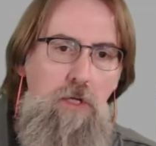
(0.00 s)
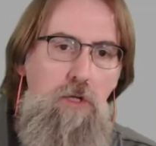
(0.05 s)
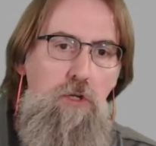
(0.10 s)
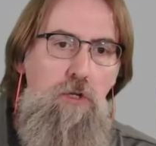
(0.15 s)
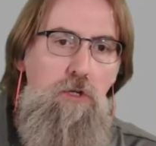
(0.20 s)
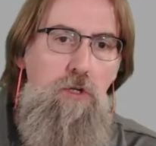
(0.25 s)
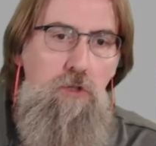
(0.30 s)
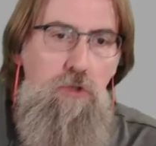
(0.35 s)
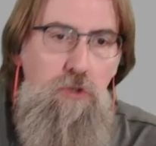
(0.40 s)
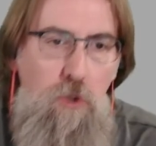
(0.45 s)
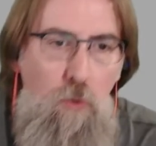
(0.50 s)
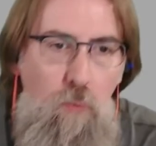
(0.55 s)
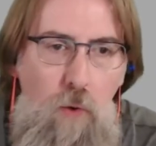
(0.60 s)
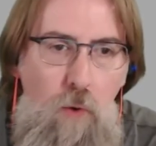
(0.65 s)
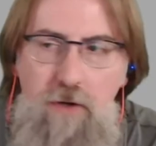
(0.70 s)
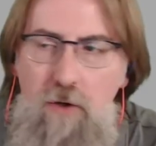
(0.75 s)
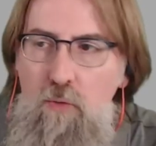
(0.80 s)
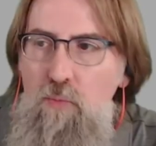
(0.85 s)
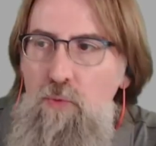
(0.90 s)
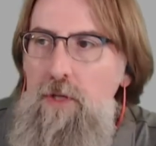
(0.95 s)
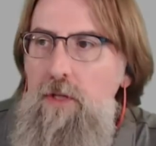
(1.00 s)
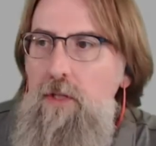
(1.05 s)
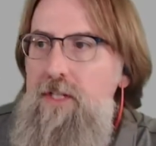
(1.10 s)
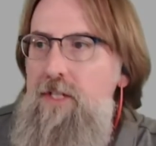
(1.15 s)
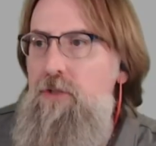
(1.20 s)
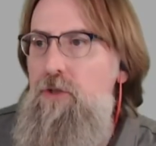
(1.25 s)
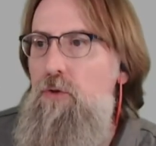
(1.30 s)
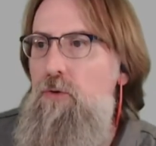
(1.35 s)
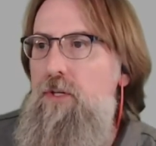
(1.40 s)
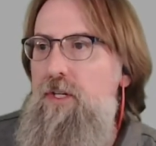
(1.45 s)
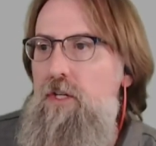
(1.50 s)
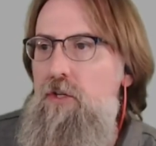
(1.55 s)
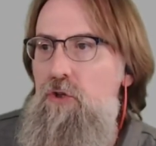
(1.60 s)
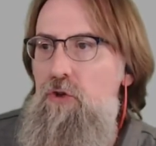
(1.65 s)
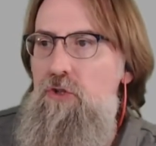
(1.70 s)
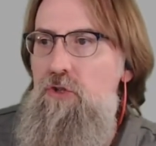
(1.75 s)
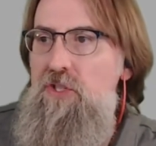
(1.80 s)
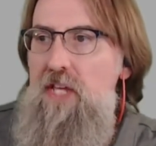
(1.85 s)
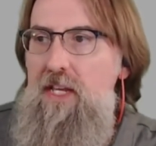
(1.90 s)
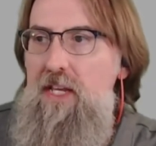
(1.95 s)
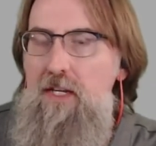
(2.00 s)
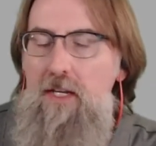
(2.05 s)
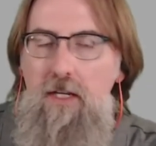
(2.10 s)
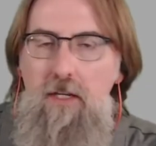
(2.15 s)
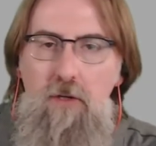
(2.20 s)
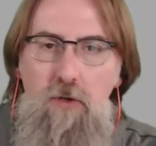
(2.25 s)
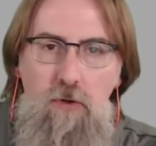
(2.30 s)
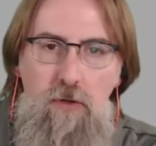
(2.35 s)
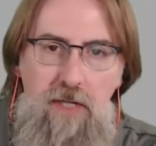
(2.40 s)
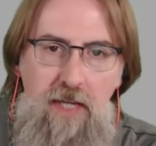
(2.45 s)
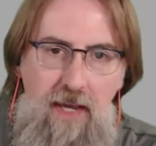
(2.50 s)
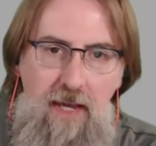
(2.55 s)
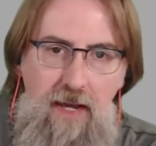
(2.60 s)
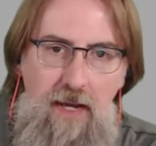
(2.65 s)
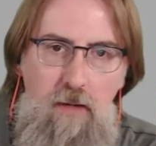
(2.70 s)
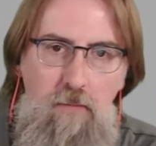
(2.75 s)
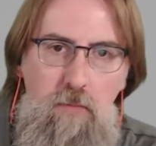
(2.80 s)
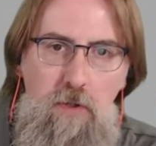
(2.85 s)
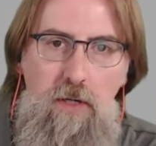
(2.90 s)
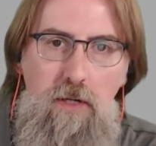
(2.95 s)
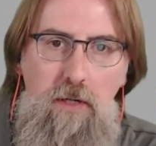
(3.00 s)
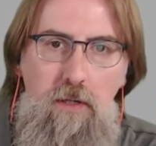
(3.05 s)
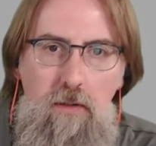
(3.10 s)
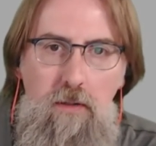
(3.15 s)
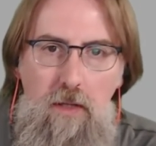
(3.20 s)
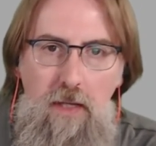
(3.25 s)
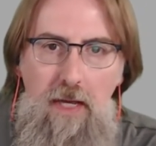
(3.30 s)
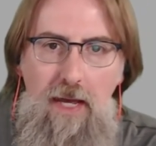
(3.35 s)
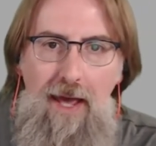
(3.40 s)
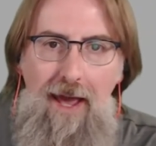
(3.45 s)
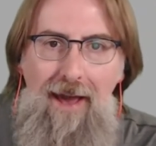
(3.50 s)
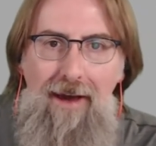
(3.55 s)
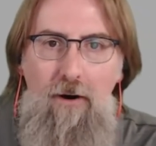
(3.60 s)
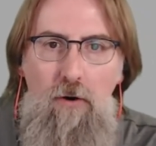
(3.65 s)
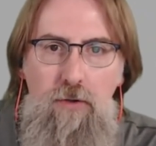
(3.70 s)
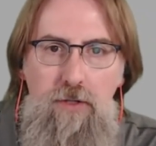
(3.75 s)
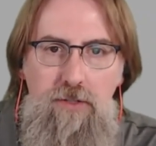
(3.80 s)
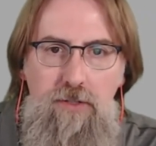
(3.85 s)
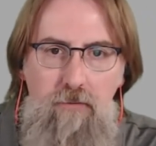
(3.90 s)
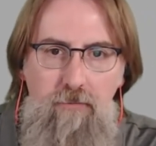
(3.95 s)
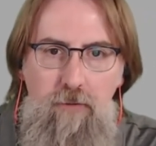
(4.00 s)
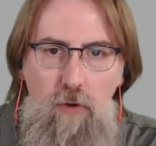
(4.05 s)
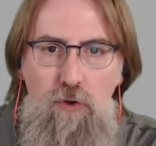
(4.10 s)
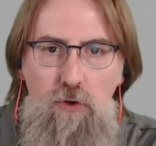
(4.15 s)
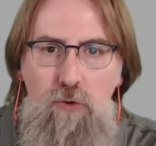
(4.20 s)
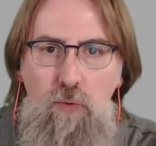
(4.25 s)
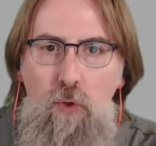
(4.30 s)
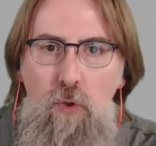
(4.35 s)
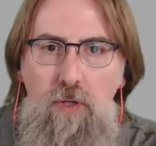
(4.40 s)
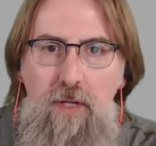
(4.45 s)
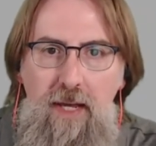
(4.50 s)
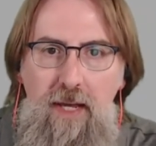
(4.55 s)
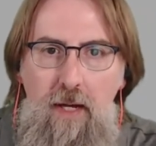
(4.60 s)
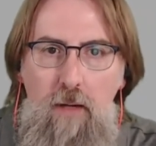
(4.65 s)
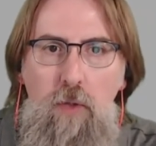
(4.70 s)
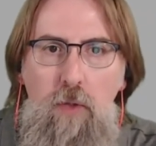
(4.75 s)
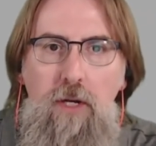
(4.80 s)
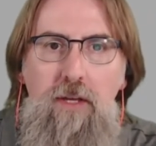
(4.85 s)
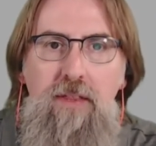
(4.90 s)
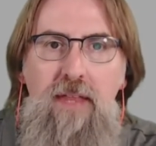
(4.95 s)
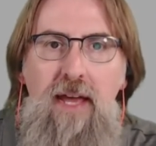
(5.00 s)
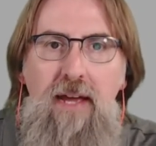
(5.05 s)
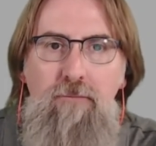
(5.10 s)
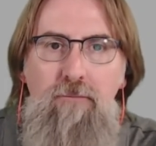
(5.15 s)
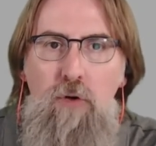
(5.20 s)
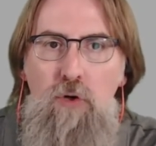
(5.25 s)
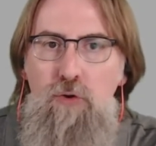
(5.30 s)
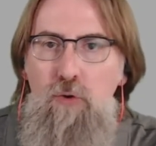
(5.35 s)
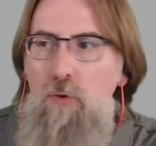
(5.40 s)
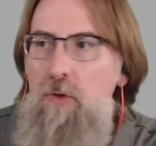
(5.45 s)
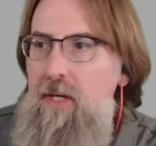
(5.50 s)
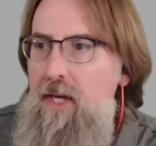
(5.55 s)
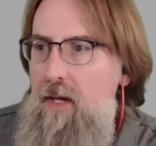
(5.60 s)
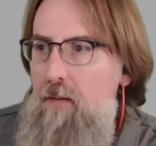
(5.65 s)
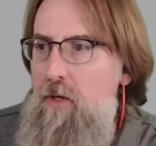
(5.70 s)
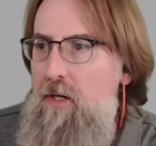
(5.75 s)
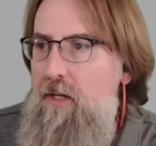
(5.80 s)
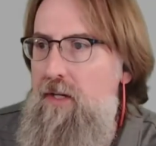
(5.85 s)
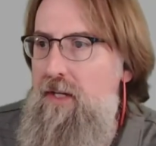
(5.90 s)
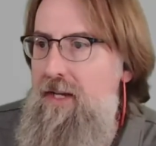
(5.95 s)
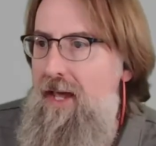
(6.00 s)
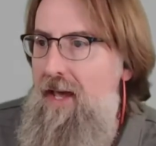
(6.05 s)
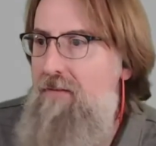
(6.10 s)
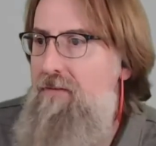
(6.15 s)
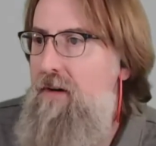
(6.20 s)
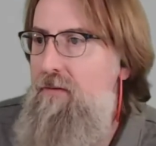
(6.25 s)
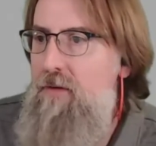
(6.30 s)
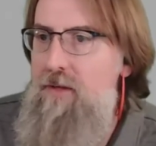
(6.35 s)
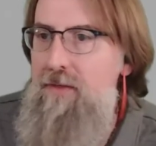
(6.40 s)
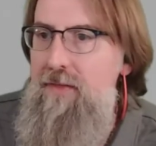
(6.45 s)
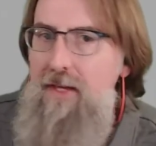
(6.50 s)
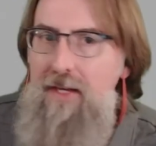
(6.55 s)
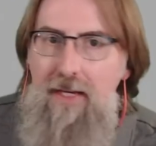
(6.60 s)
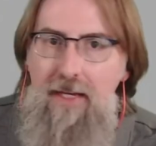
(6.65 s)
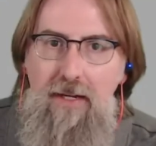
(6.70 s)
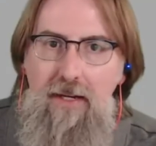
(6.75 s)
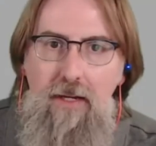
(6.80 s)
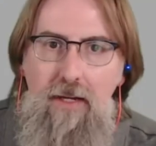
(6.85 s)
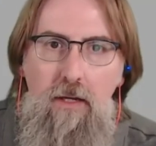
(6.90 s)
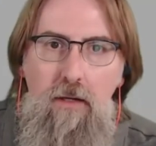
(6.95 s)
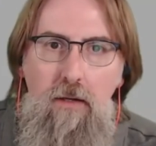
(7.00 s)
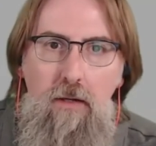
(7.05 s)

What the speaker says: So what you're really doing is you're sending your camera out as a virtual camera, and that virtual camera can have everything in it.